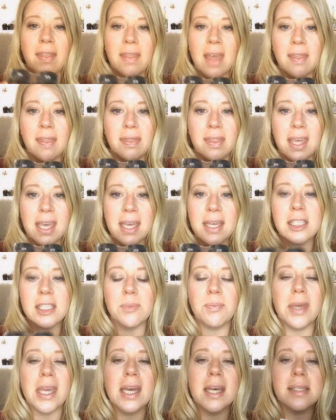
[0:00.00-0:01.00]
and then
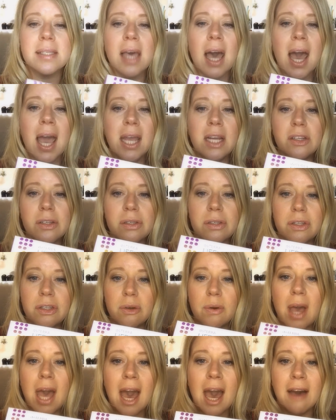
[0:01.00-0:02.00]
this, because I just
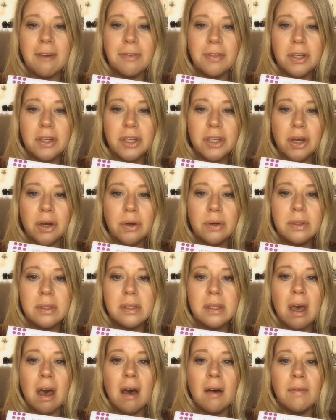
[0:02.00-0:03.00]
do half the
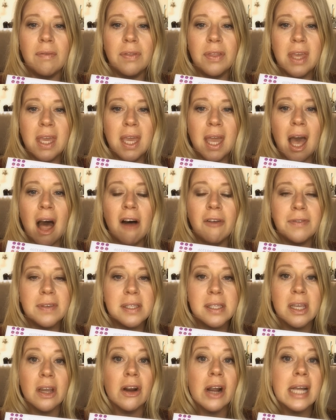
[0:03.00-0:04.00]
dose of the Alpha
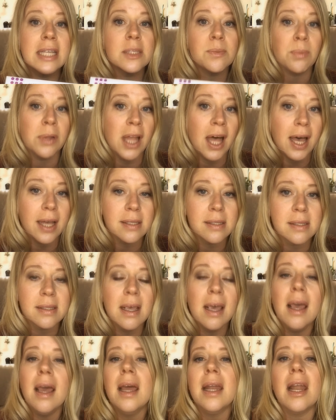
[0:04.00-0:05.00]
C R S Plus.
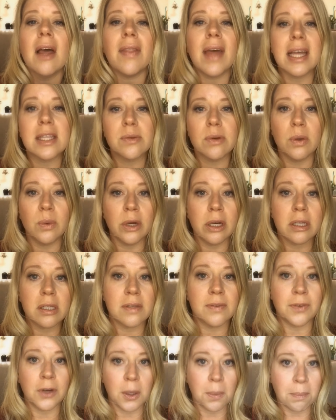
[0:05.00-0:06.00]
Now that's what
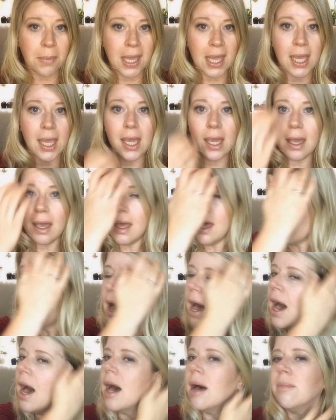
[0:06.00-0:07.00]
works for me.
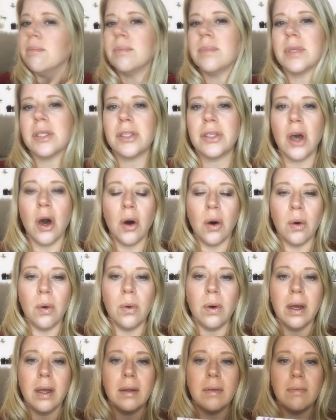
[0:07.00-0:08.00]
Um,
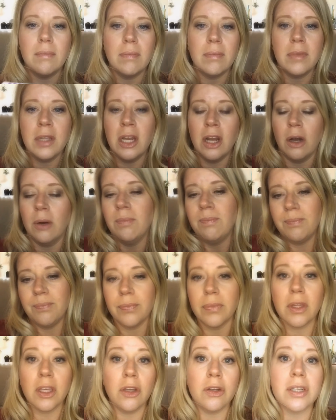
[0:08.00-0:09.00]
so you know,
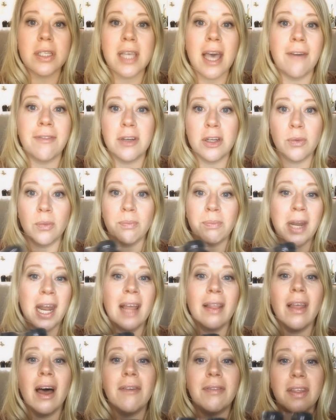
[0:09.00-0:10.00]
you just have to, but
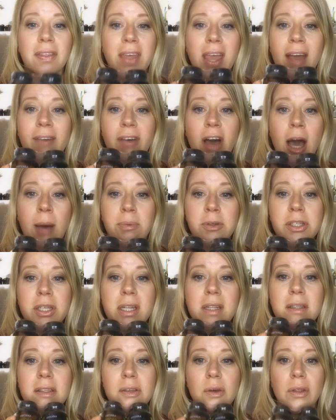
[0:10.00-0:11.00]
I love that they have
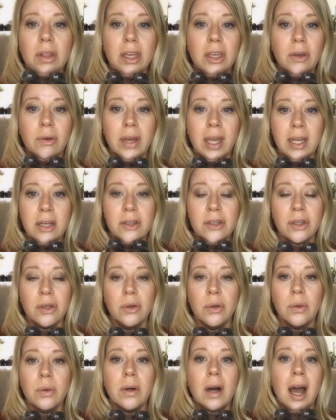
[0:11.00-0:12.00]
options so that you can
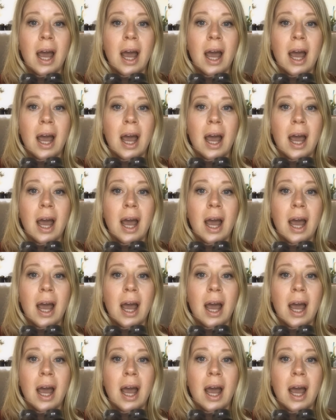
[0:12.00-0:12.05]
do